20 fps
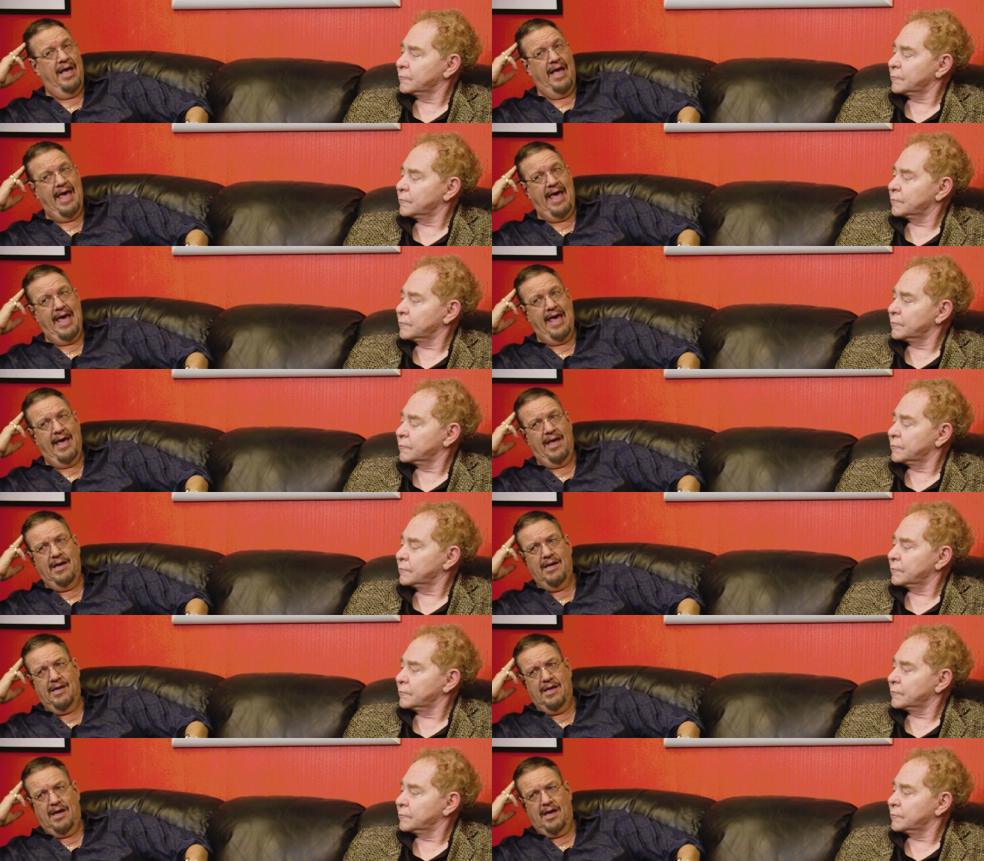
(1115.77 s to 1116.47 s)

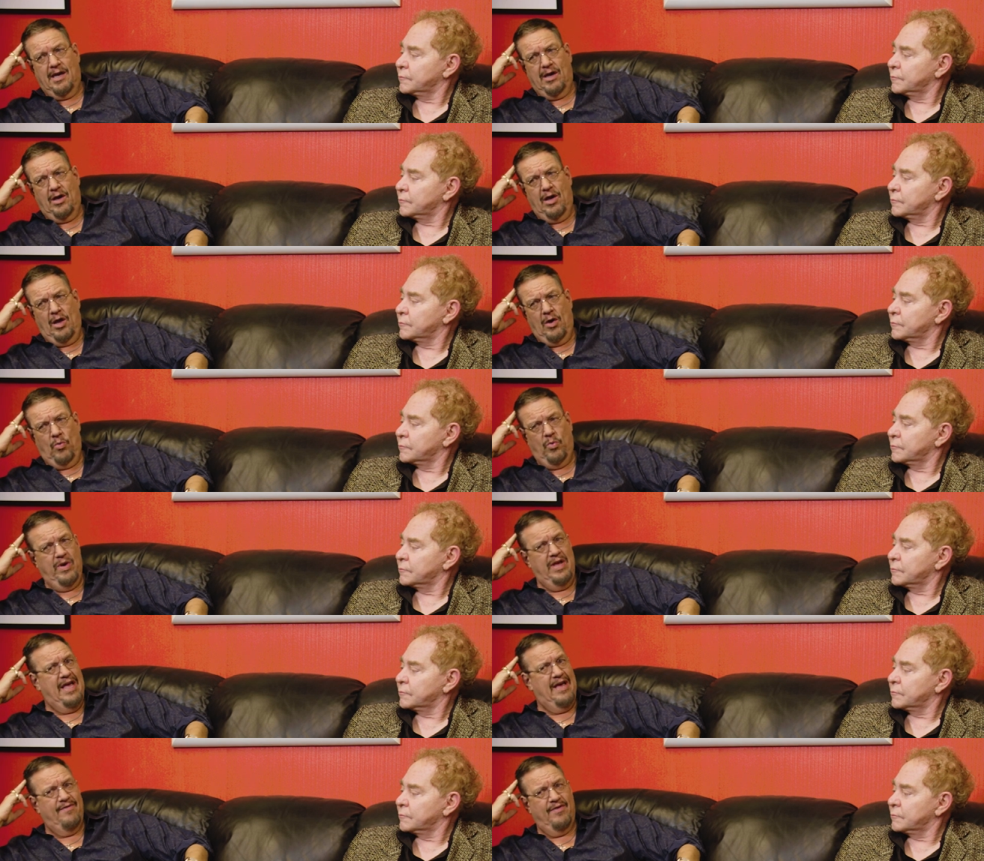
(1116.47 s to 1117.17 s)
Speaker 1: And uh,
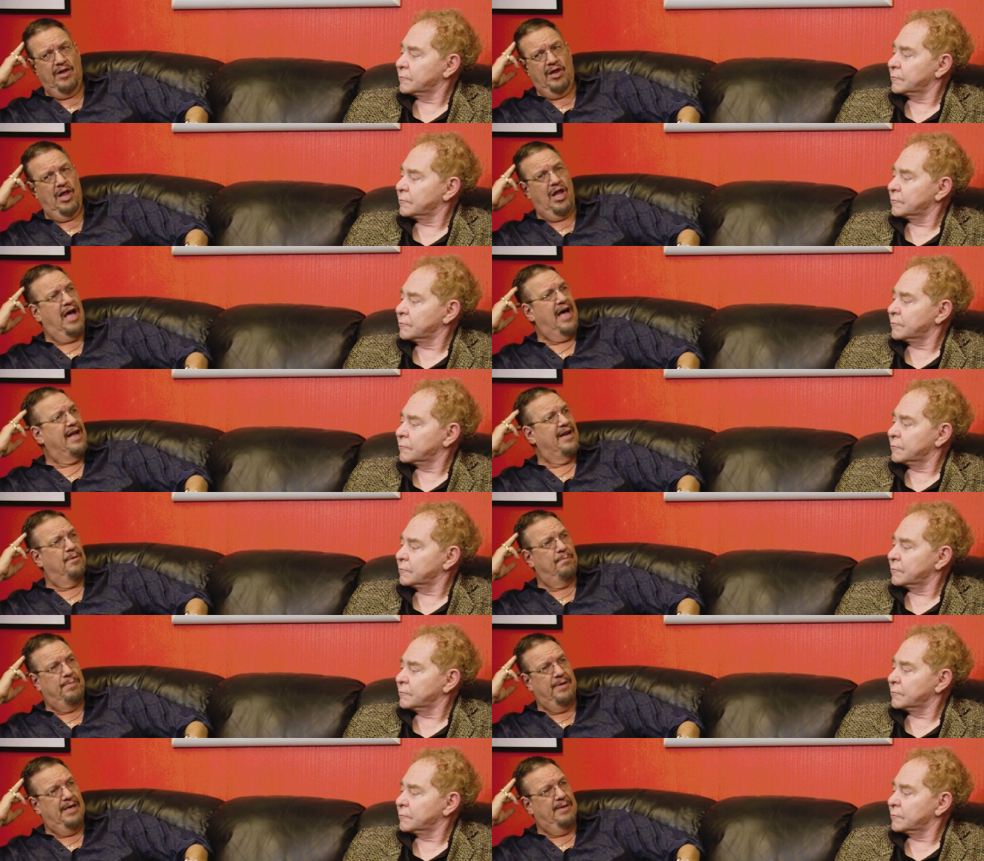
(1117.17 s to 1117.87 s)
we have a lot
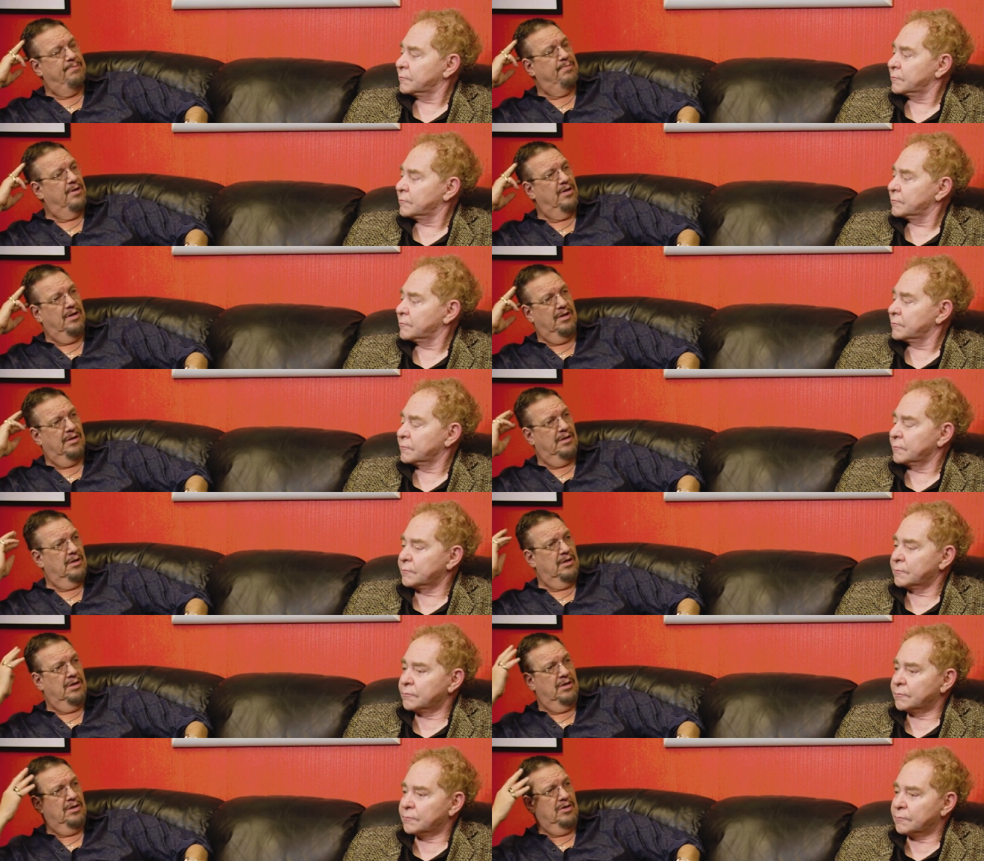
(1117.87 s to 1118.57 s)
of people
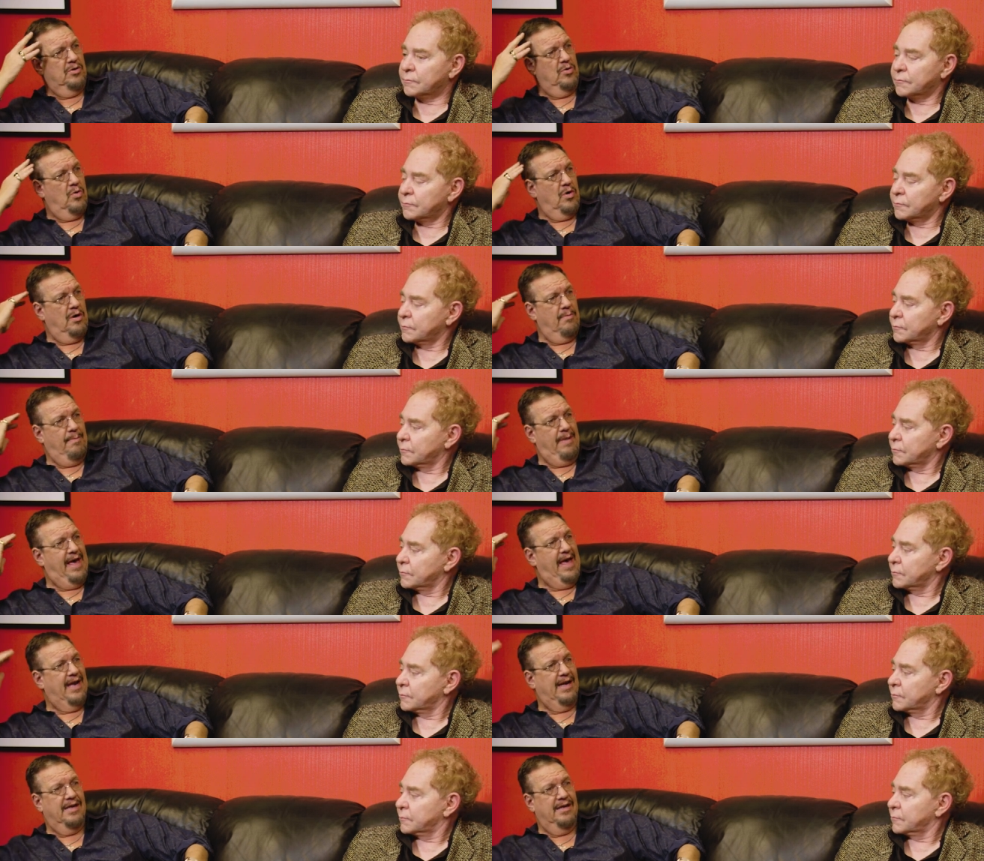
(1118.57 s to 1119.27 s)
who are
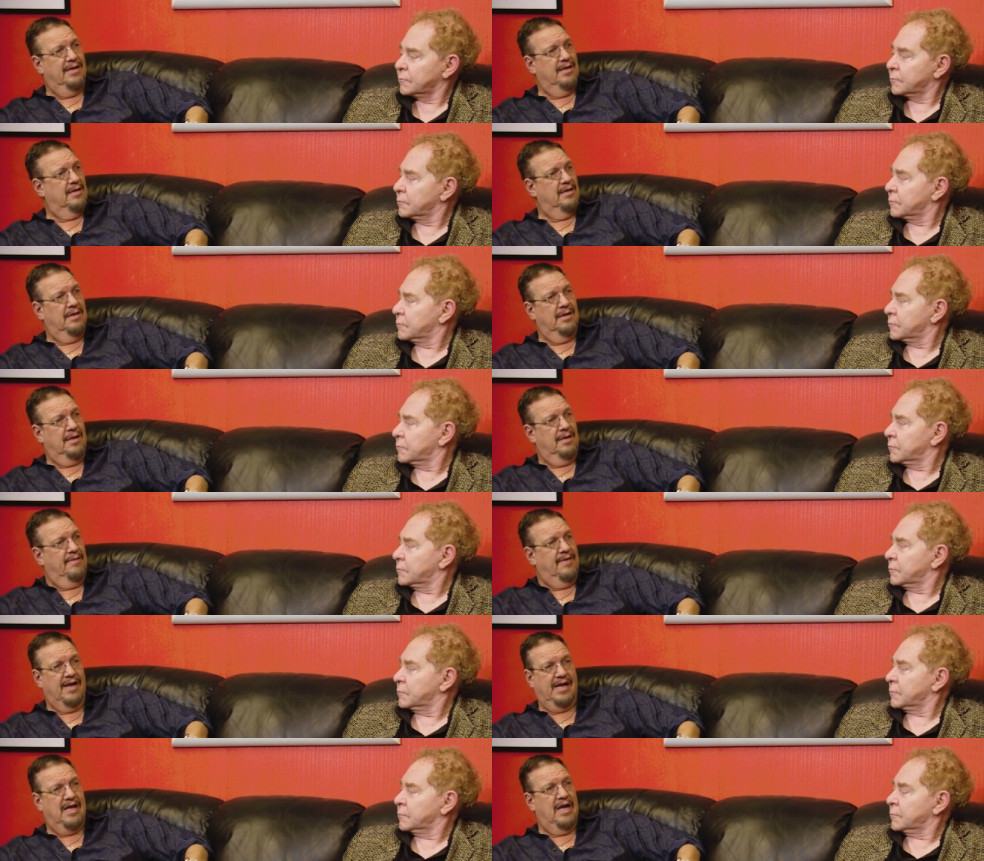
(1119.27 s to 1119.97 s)
MAGA
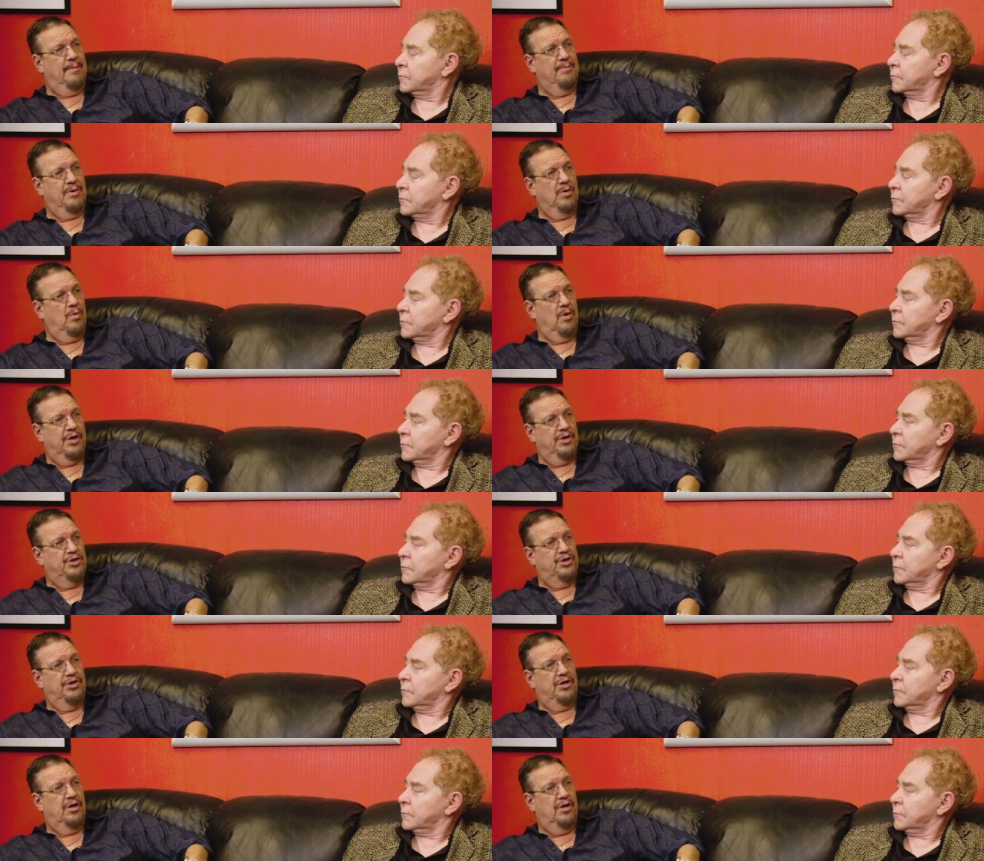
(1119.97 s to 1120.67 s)
that come to our
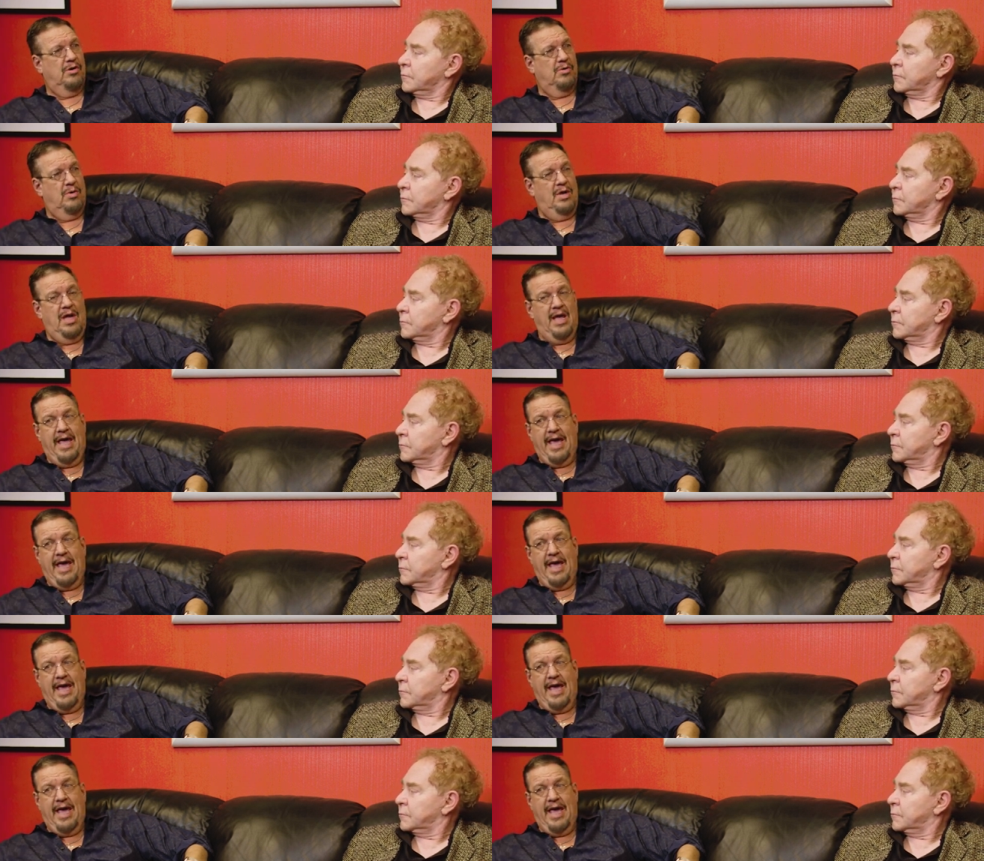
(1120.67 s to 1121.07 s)
show.